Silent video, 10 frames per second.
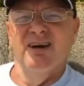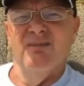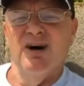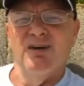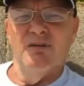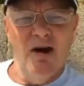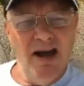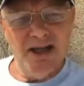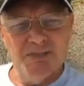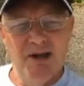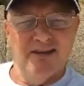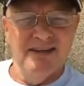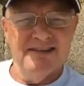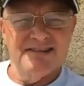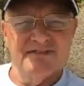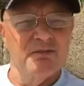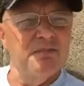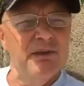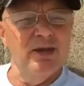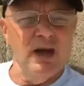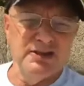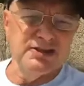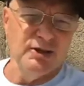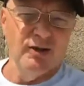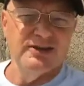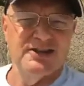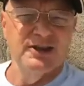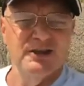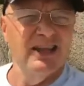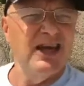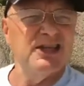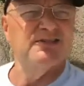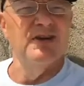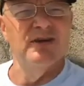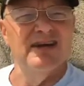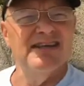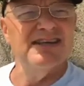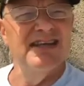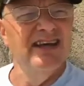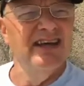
Well, from my experience and from people I've been talking to the last few weeks,